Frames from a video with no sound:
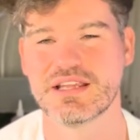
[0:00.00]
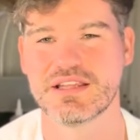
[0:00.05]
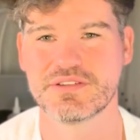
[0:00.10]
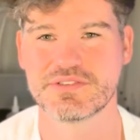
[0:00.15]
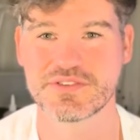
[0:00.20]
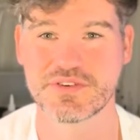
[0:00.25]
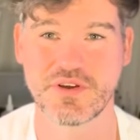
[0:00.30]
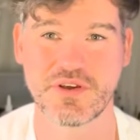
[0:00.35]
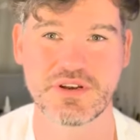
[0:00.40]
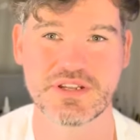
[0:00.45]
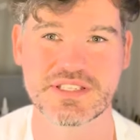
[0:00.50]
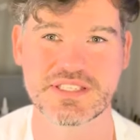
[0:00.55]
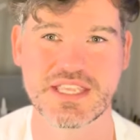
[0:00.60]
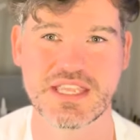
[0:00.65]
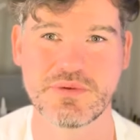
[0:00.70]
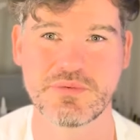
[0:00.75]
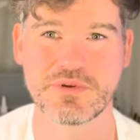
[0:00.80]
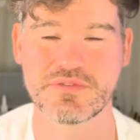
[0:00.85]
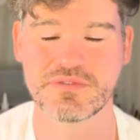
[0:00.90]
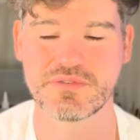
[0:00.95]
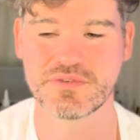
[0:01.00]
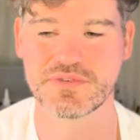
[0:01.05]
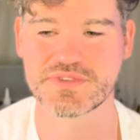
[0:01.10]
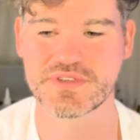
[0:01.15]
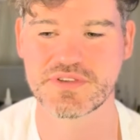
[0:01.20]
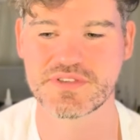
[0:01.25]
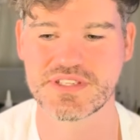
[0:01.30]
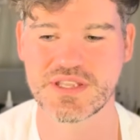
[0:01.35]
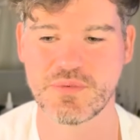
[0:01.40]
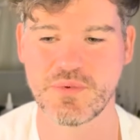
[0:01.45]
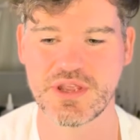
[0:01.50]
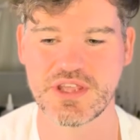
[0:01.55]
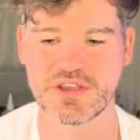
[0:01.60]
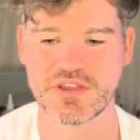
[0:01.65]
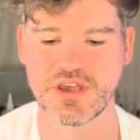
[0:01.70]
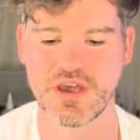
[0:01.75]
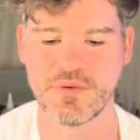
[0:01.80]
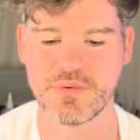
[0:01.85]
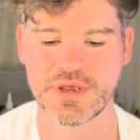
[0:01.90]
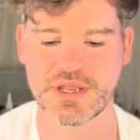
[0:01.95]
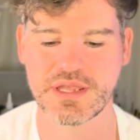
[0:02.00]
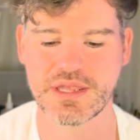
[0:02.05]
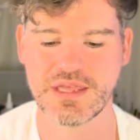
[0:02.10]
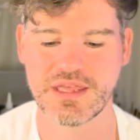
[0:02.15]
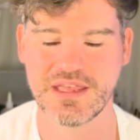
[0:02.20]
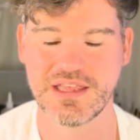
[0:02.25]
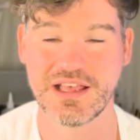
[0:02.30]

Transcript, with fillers: to not only see, but also see where you're going.